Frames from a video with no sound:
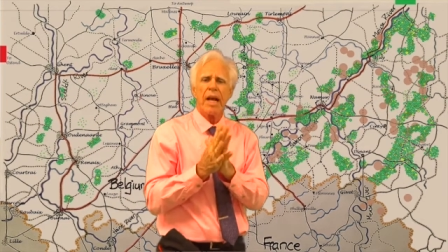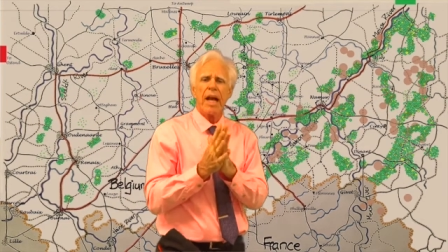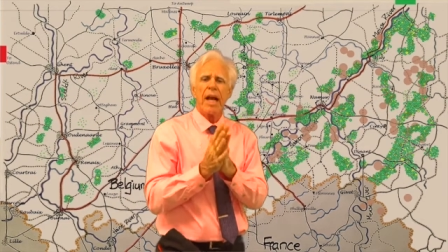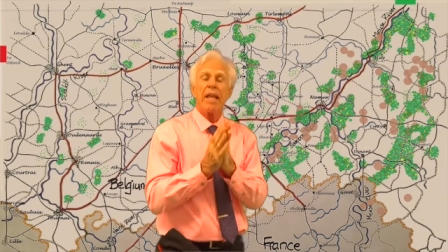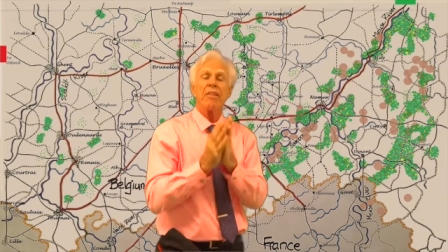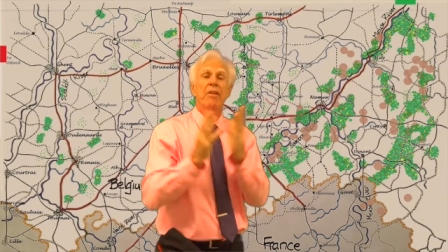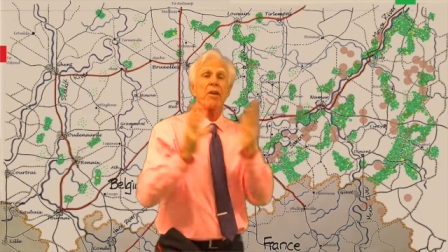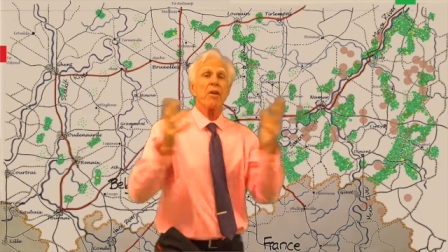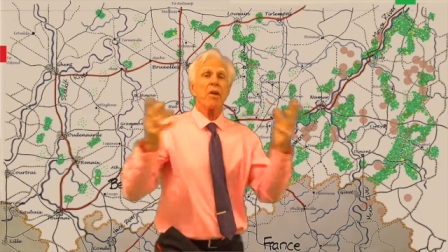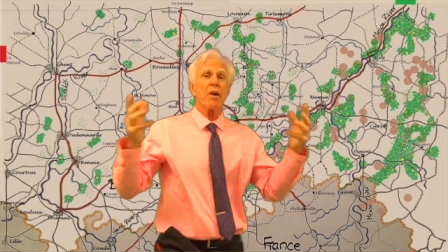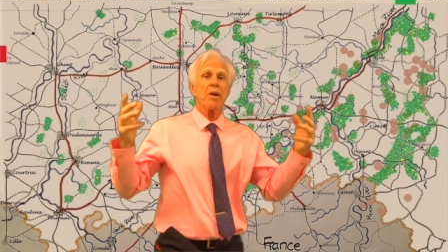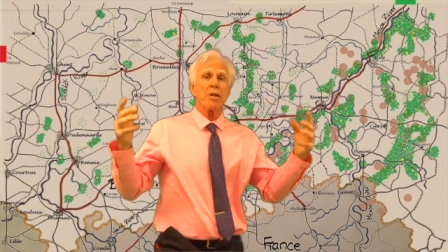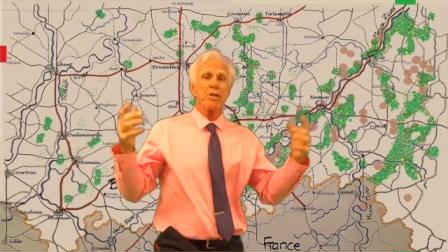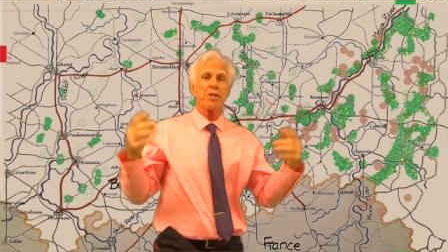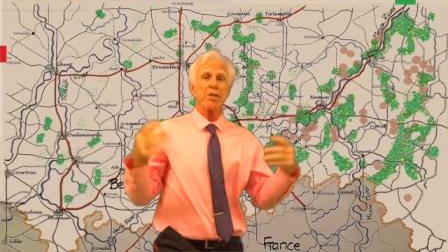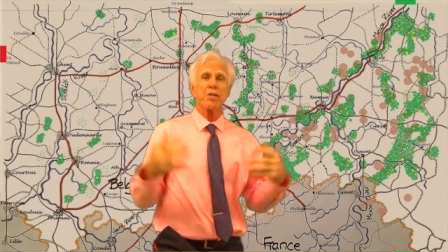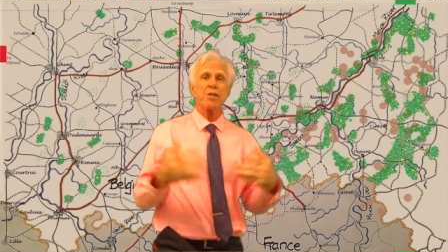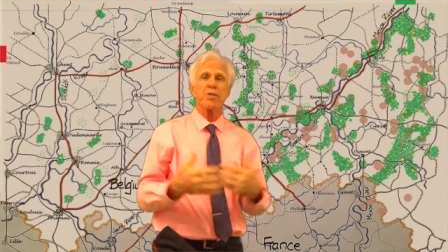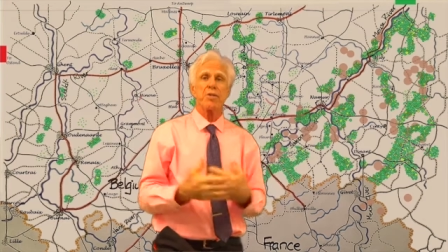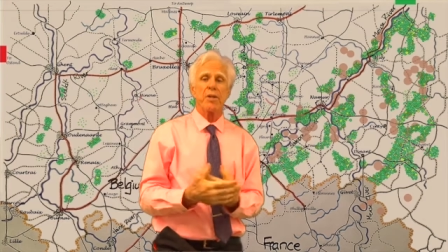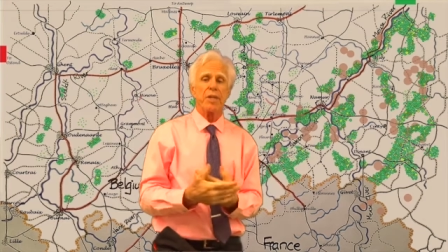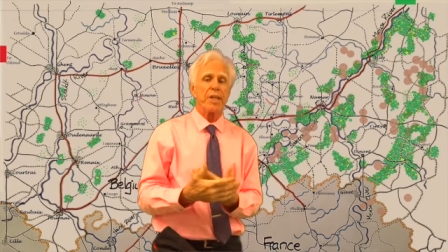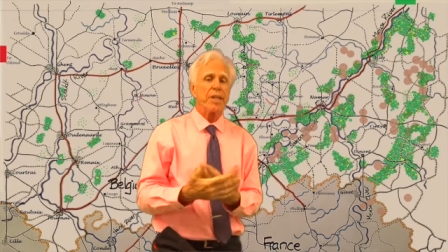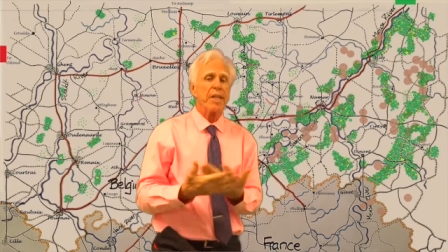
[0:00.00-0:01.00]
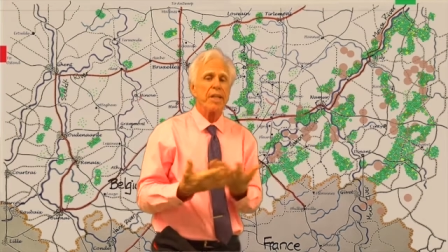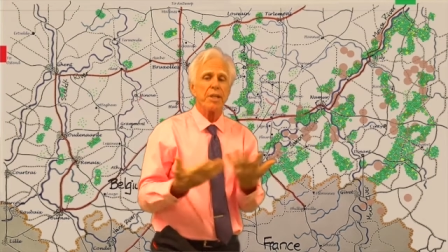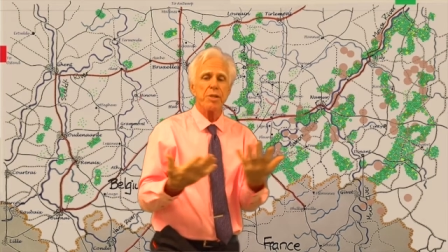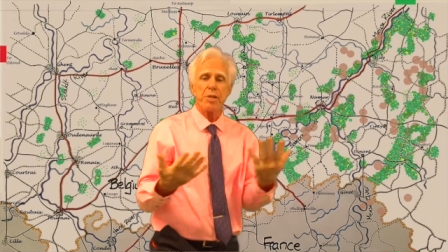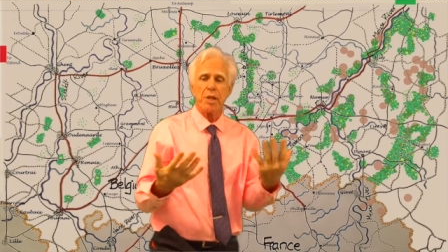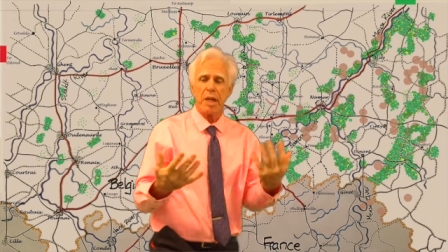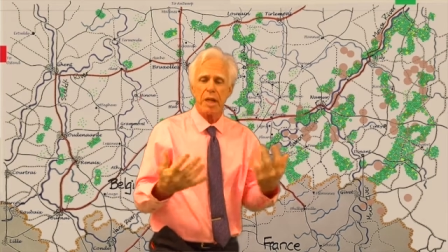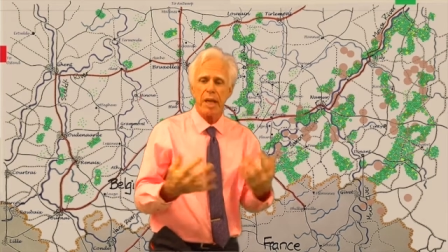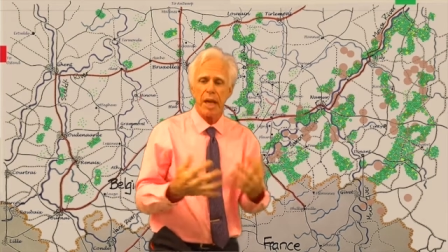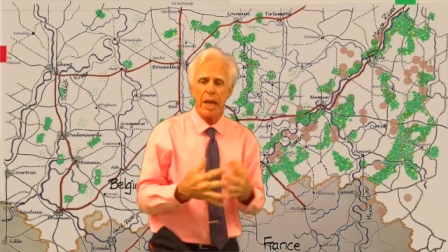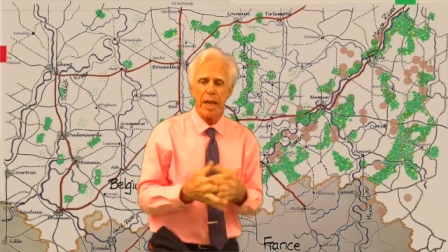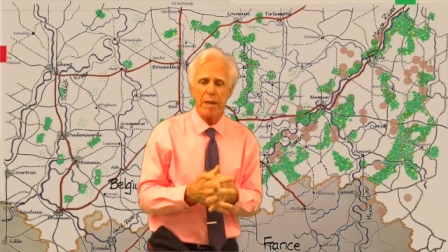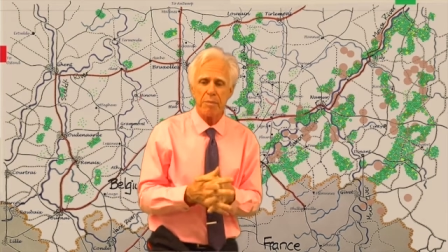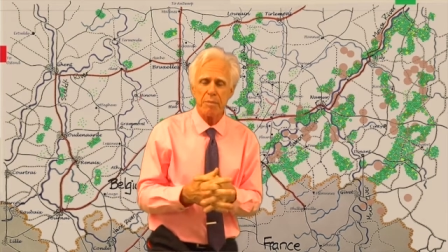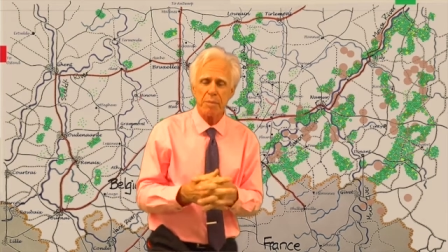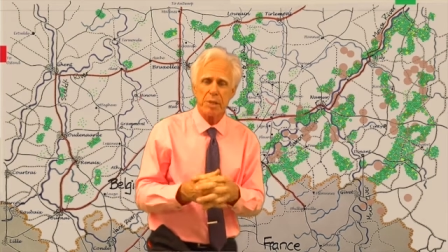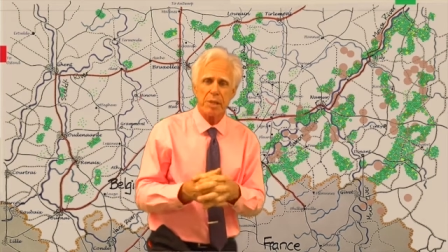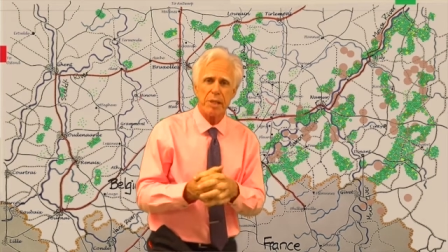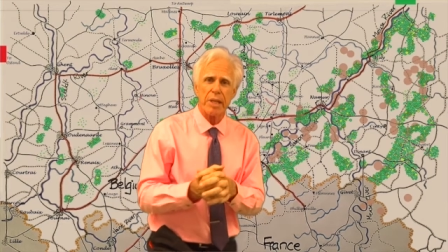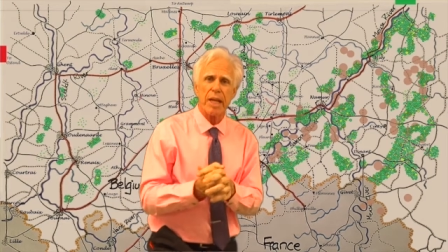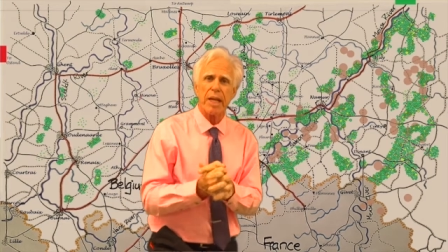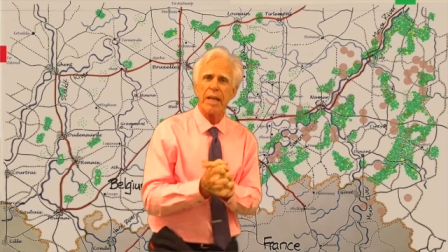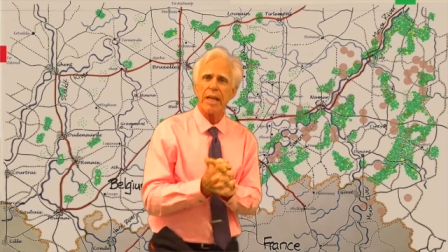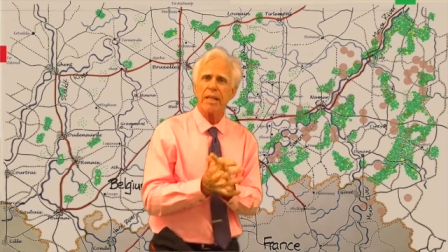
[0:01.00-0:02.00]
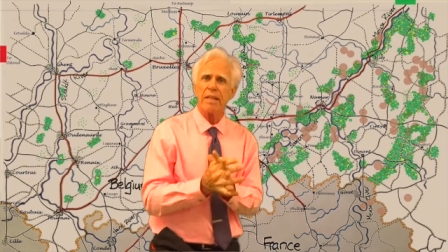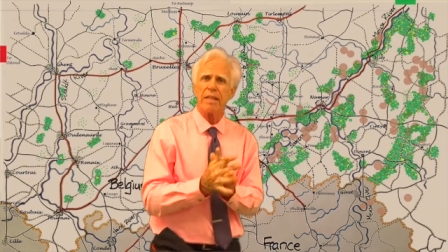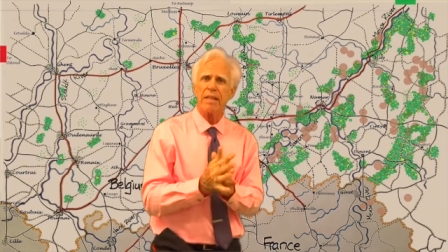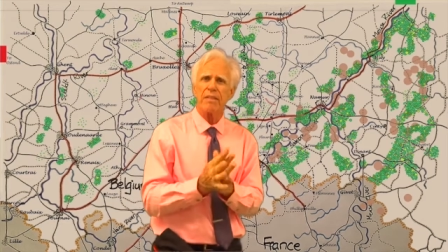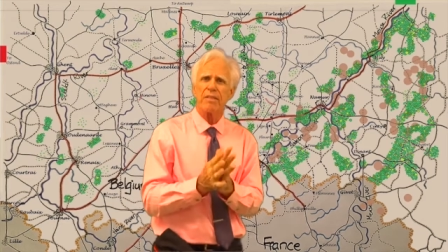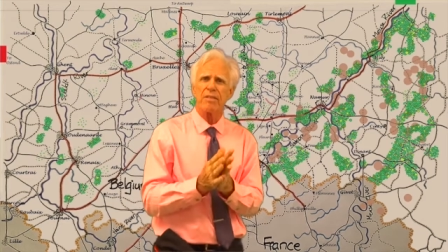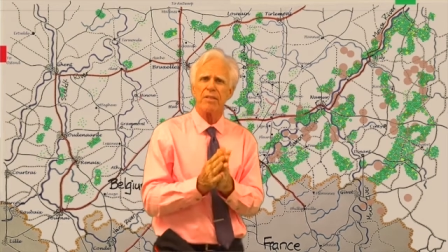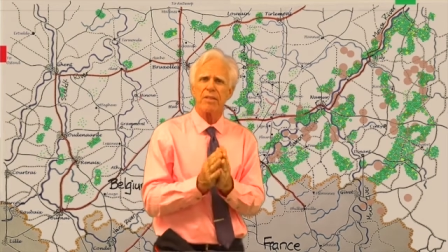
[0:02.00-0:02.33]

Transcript: And the larger strategic games, they